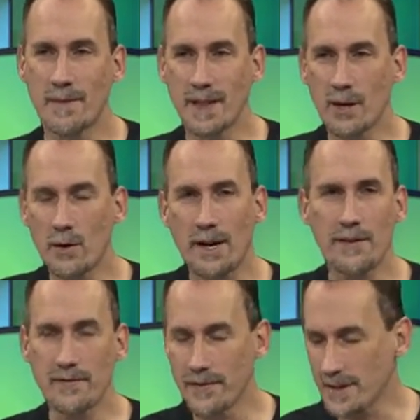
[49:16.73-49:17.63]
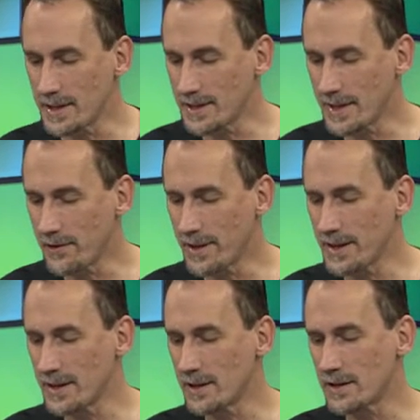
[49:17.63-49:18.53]
they go off on feelings and
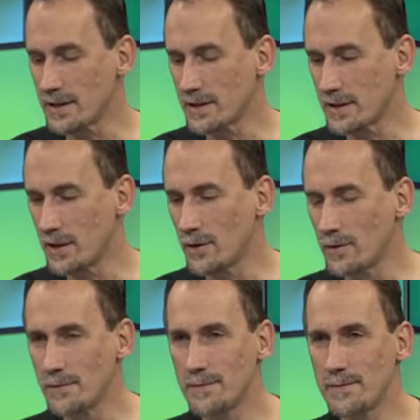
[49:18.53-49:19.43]
everything else. Right. And so, and,